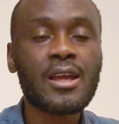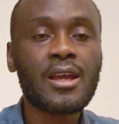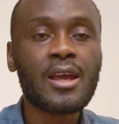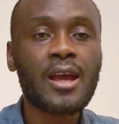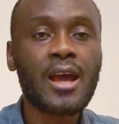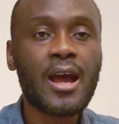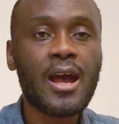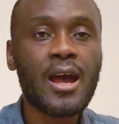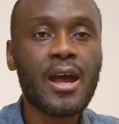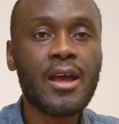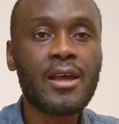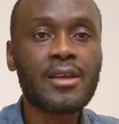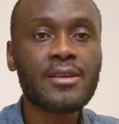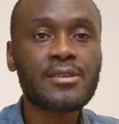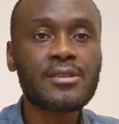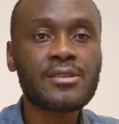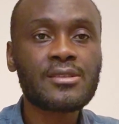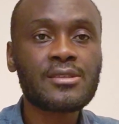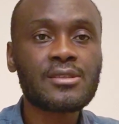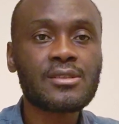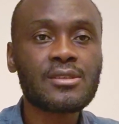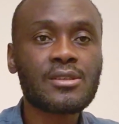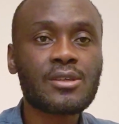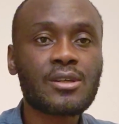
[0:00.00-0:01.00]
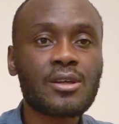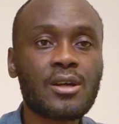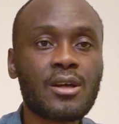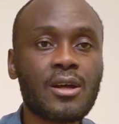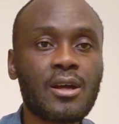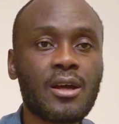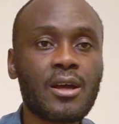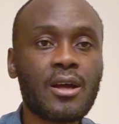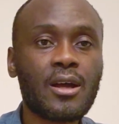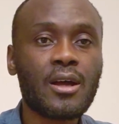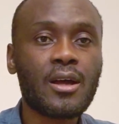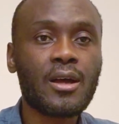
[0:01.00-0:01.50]
has
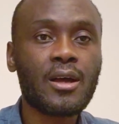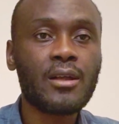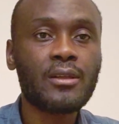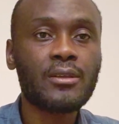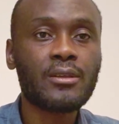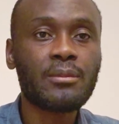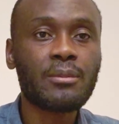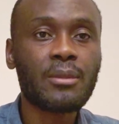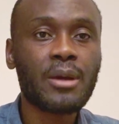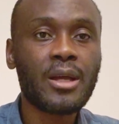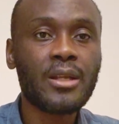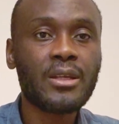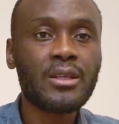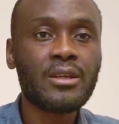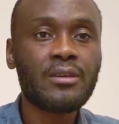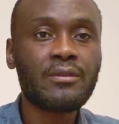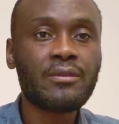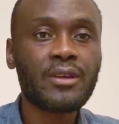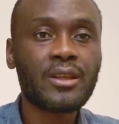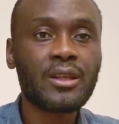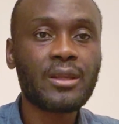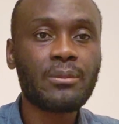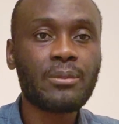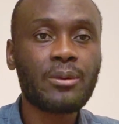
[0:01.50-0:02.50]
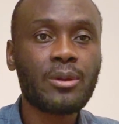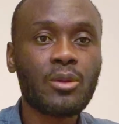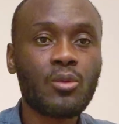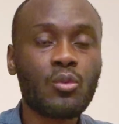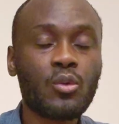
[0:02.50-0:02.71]
the money available.